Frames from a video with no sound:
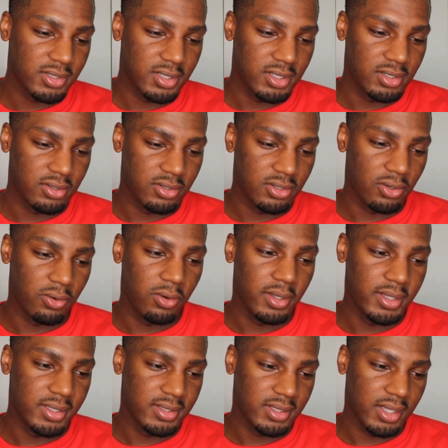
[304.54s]
to
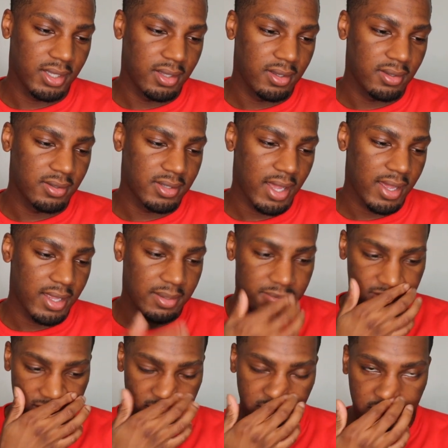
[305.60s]
oily skin
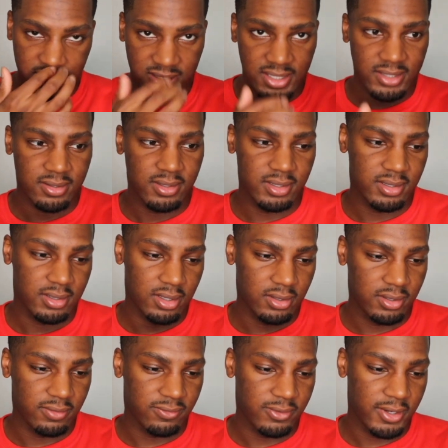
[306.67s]
types. That's what it says on
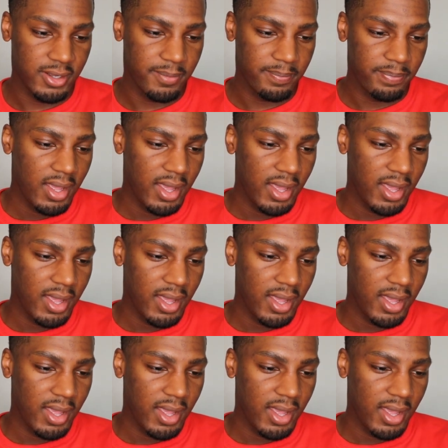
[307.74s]
the front.